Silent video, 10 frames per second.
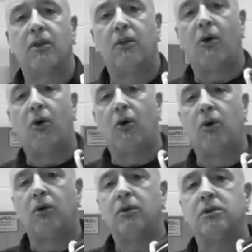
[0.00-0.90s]
the
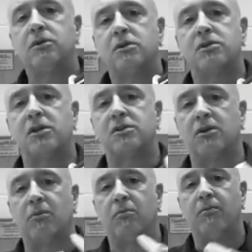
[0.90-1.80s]
whole
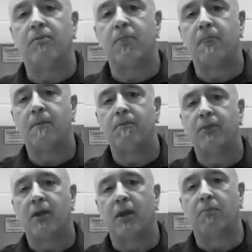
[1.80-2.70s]
system
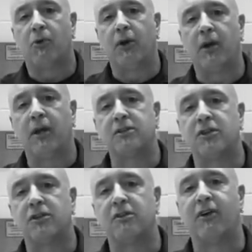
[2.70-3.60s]
and put it into
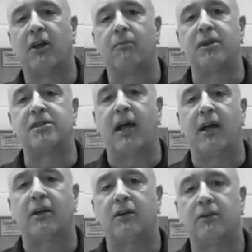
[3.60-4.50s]
the development tank.
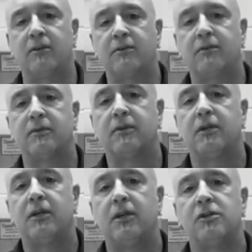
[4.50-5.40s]

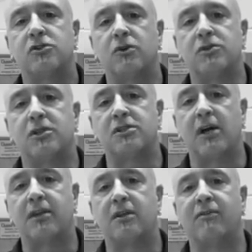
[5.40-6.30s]
So it's
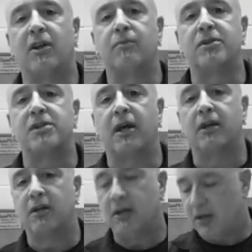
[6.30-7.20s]
inside the development tank.
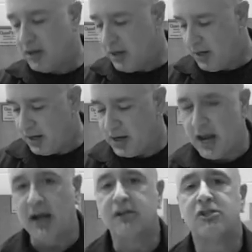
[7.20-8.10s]

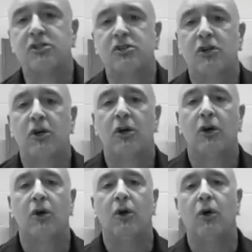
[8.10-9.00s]
Next,
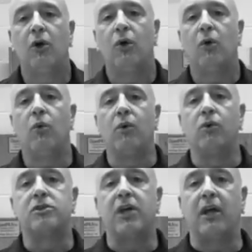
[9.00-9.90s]
we
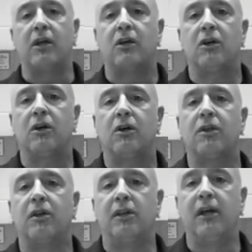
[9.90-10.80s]
will take
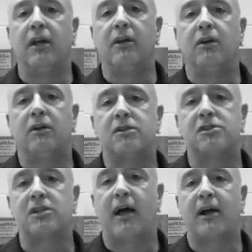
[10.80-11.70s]
the lid
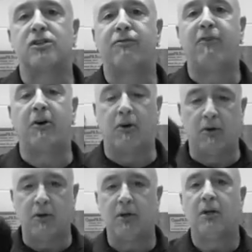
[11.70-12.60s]
/
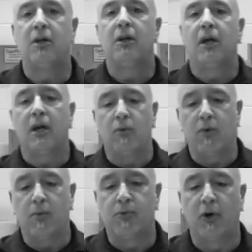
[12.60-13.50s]
funnel and we
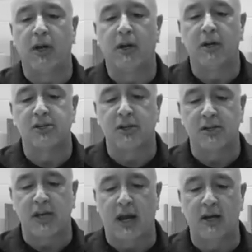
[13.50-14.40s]
will put it into the
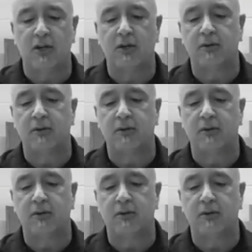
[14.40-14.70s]
tank,